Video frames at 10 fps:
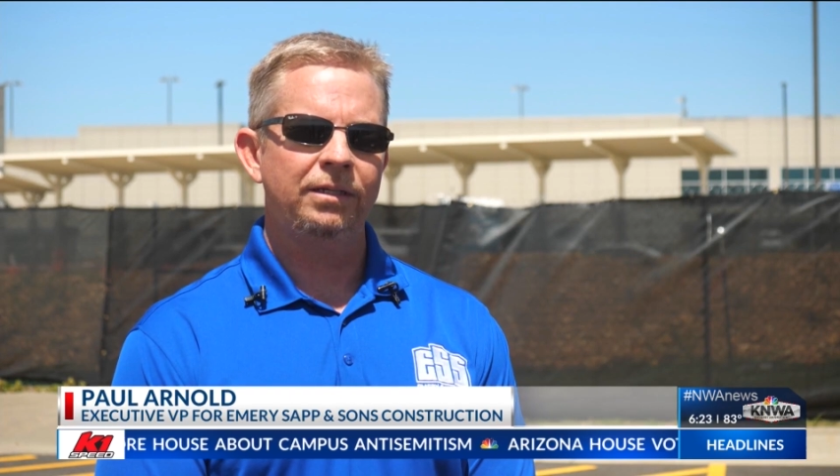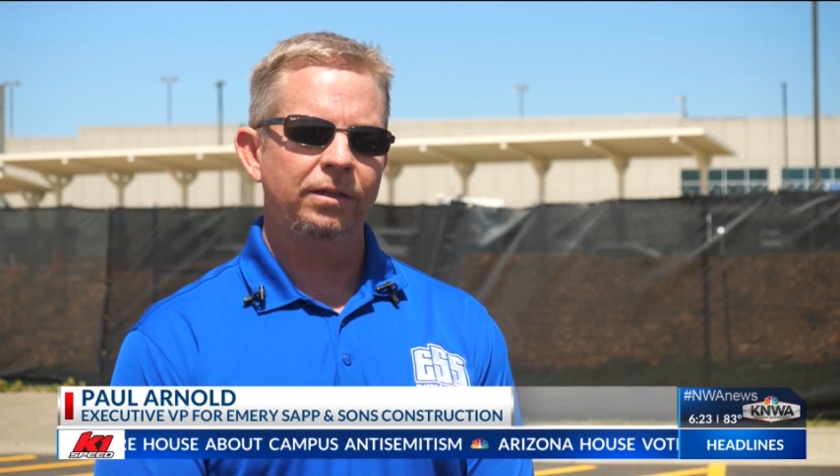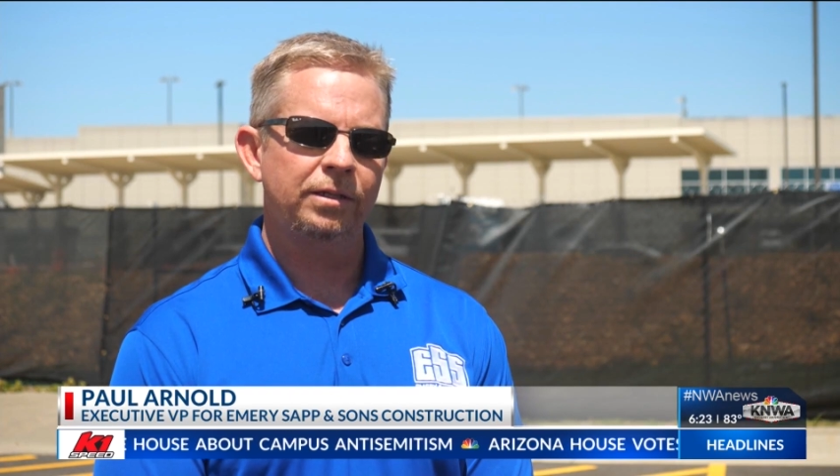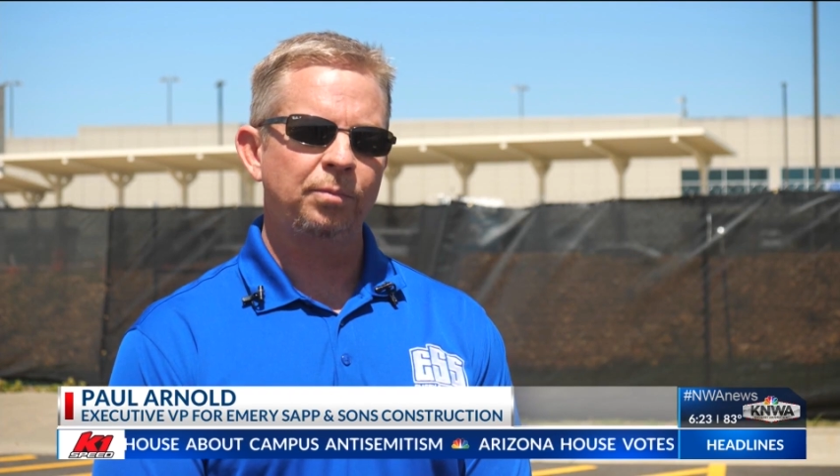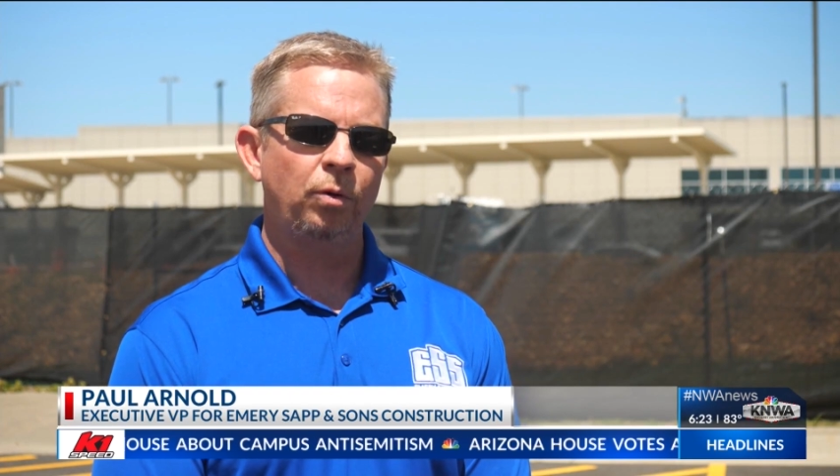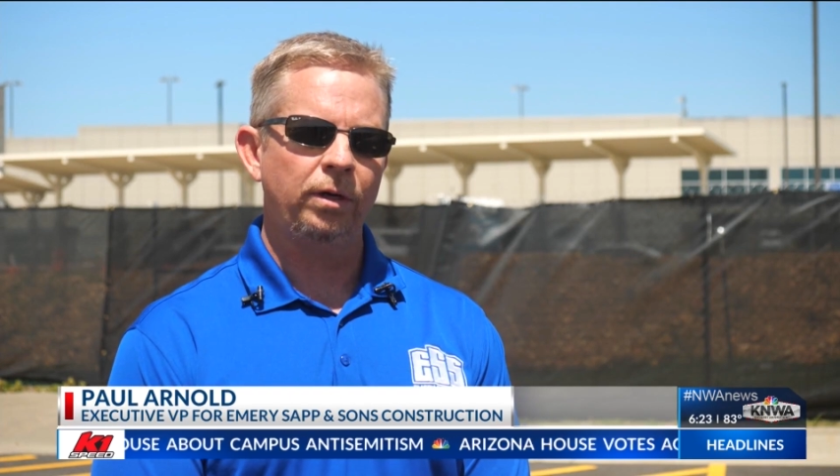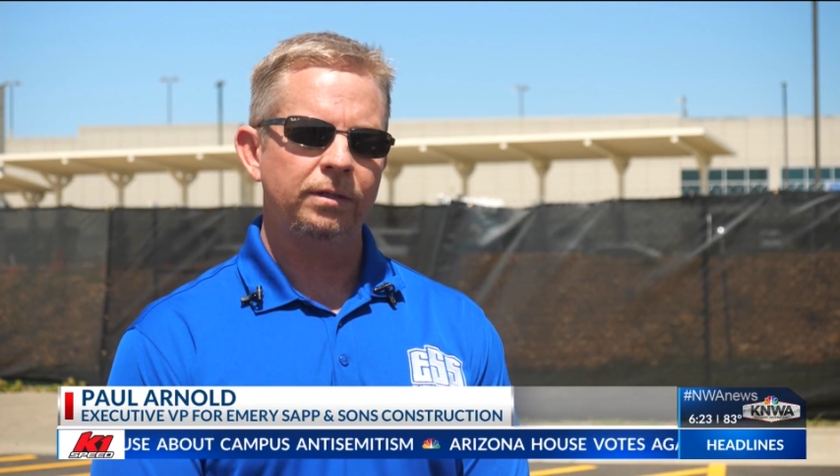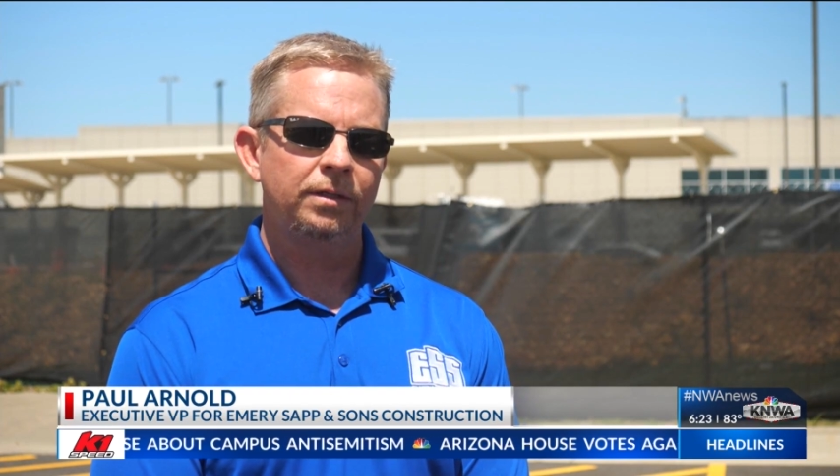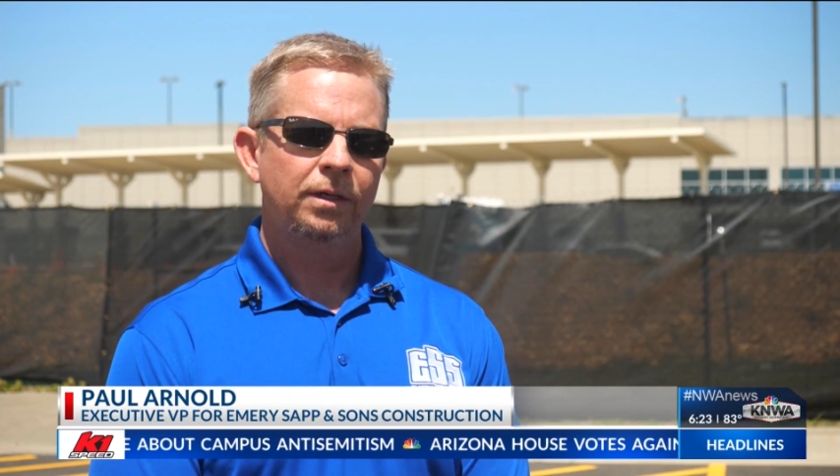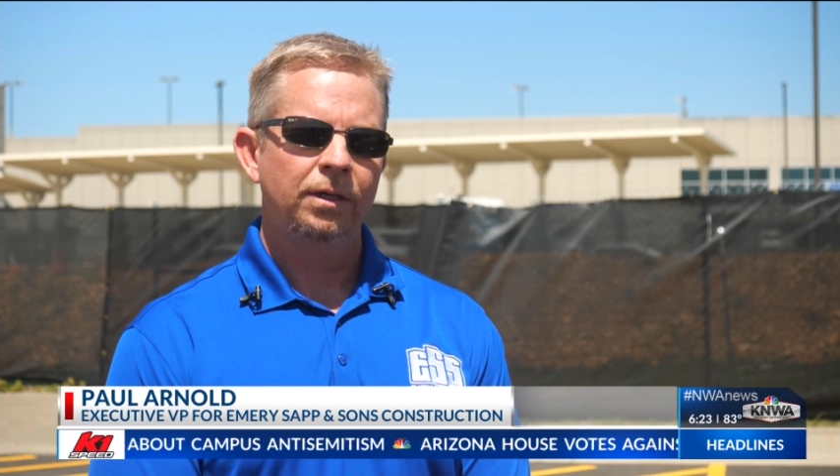to this
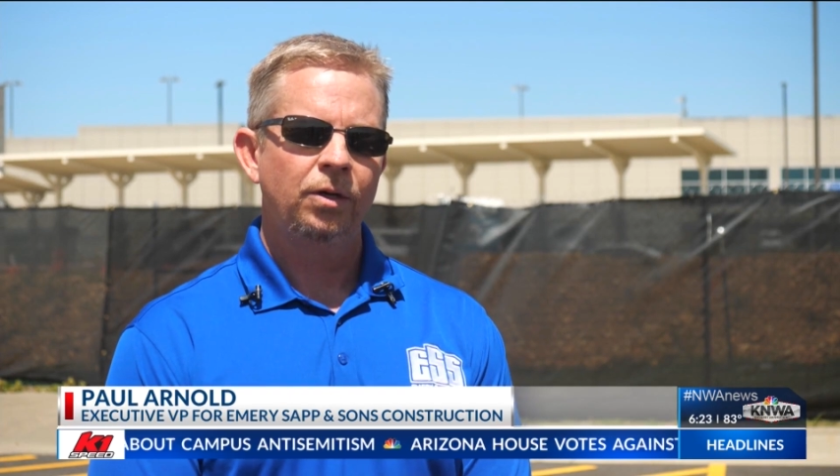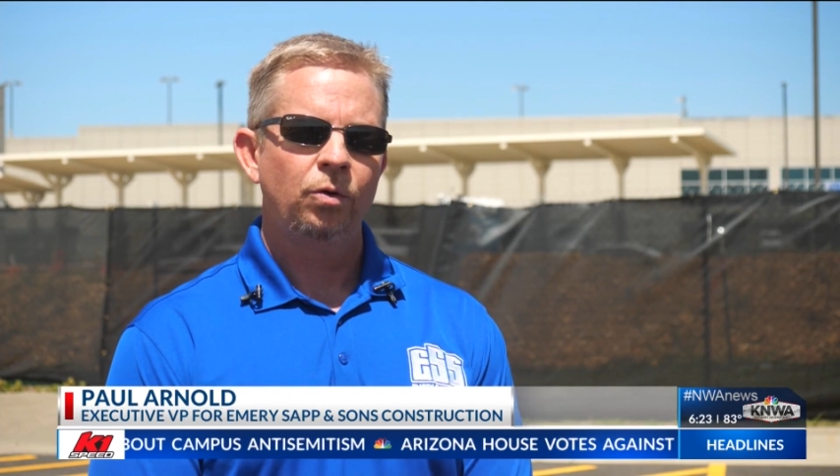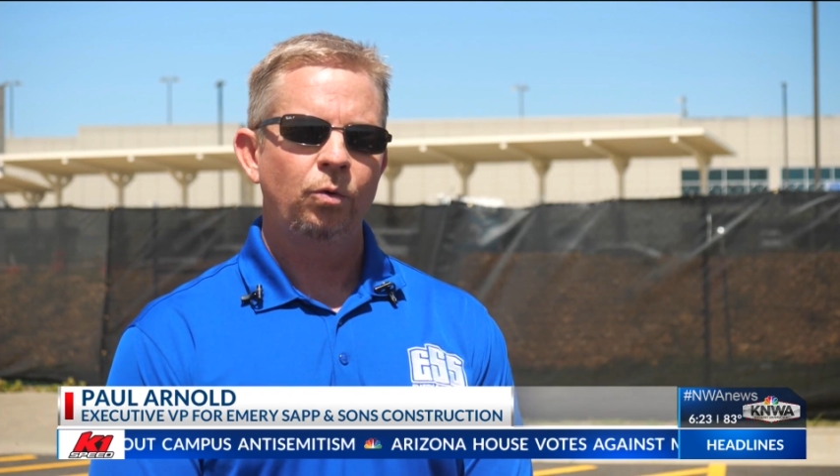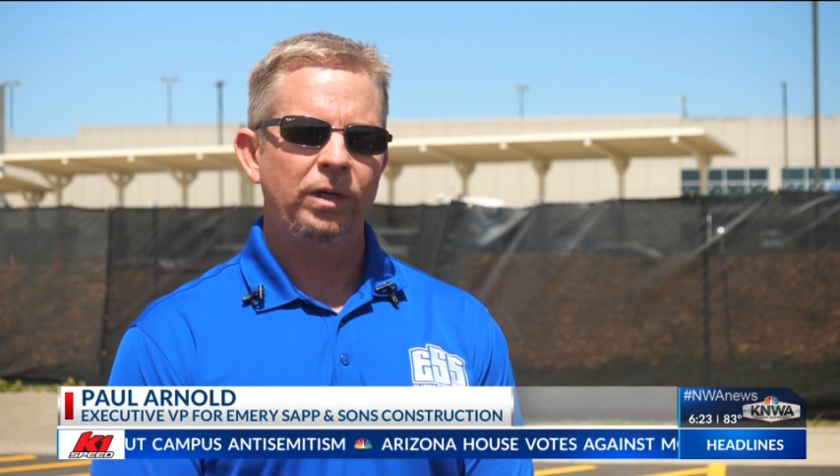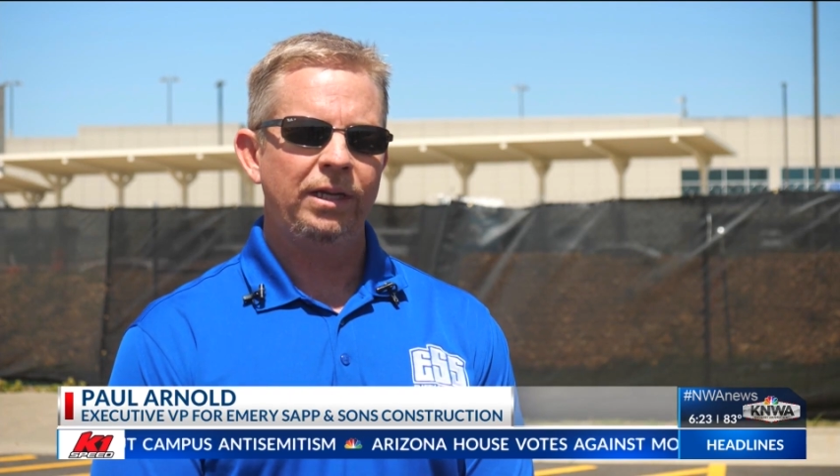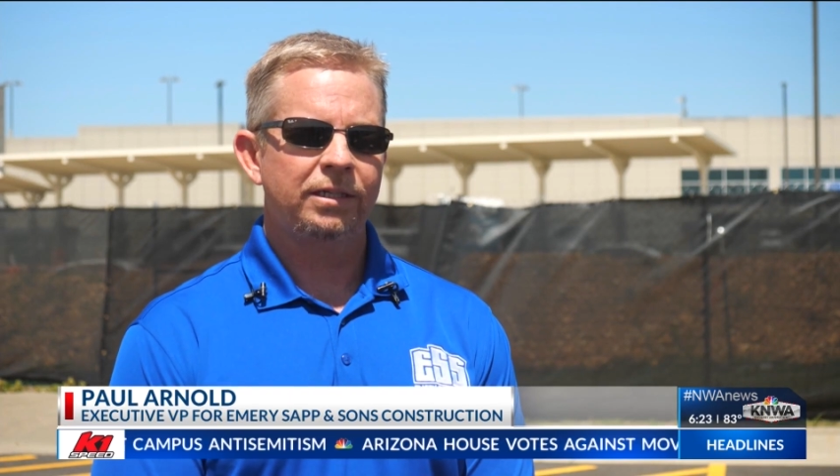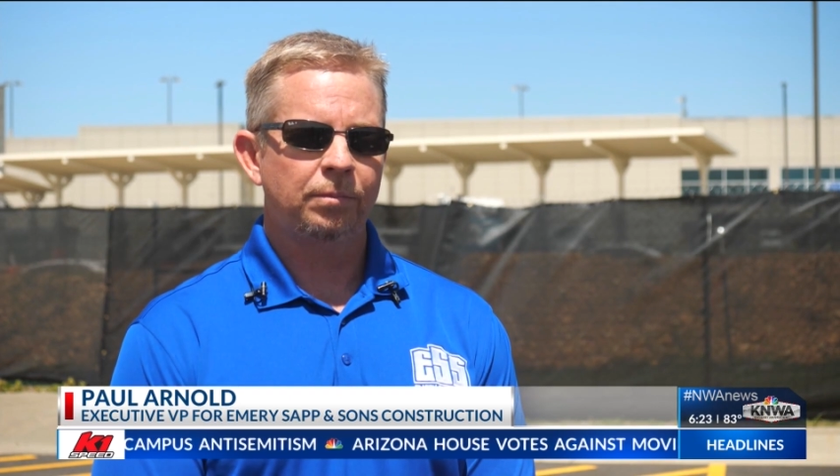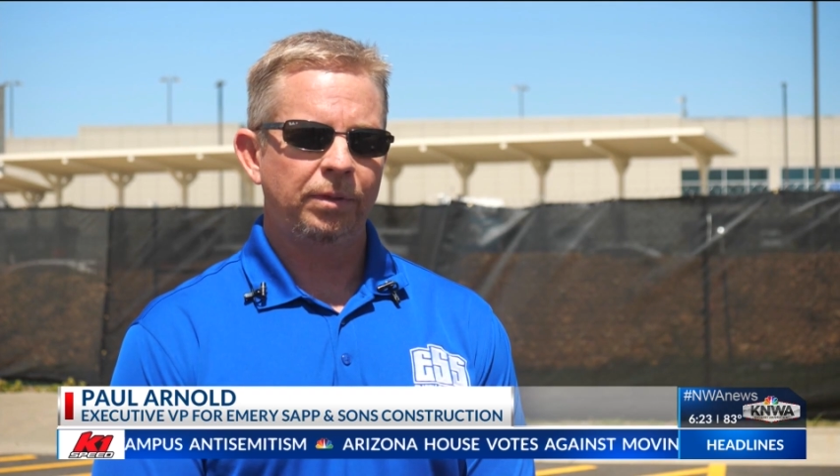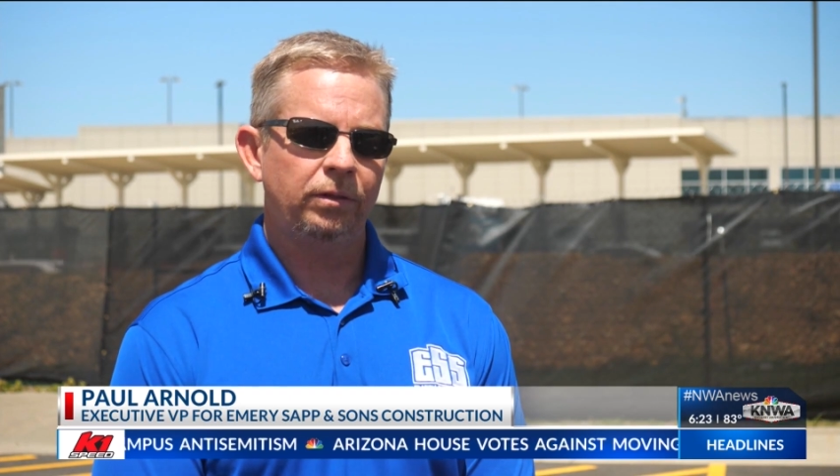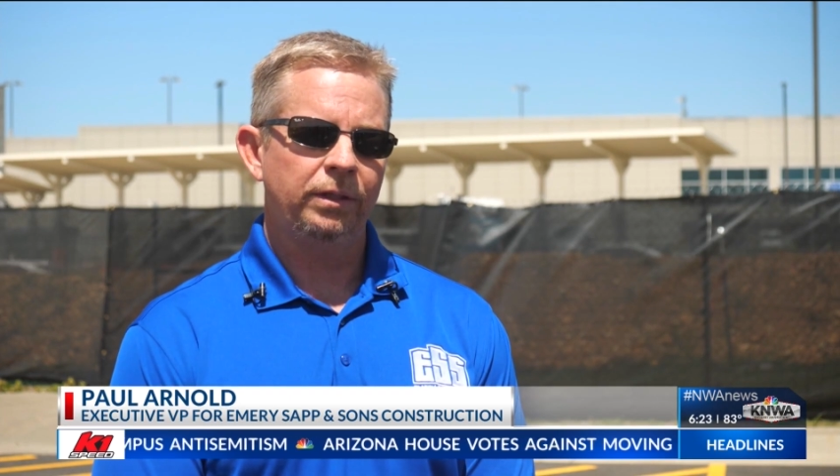point. We get to
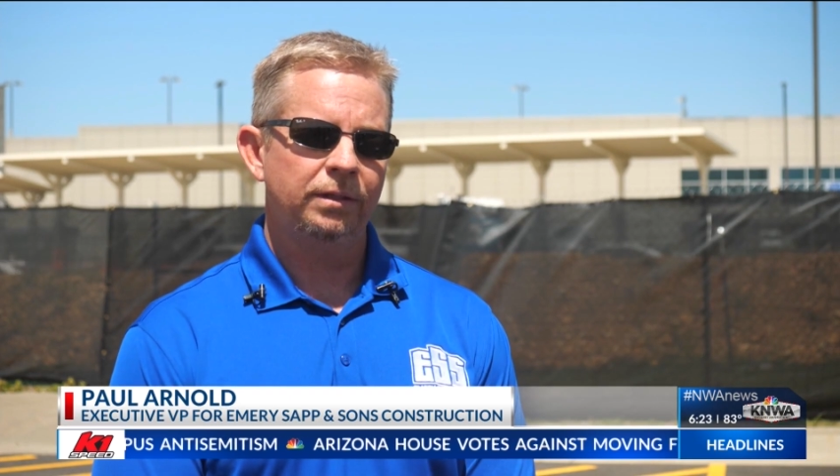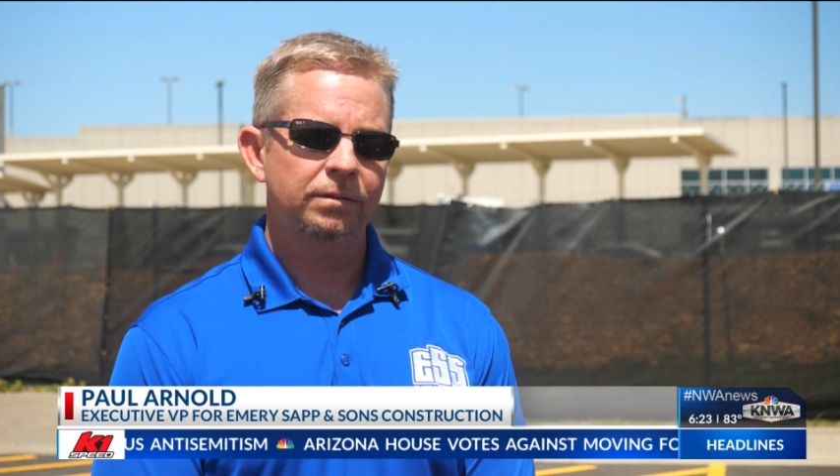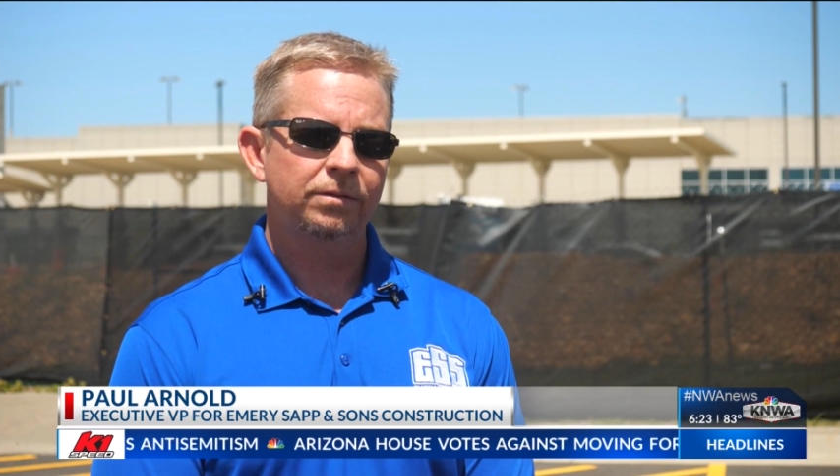build it.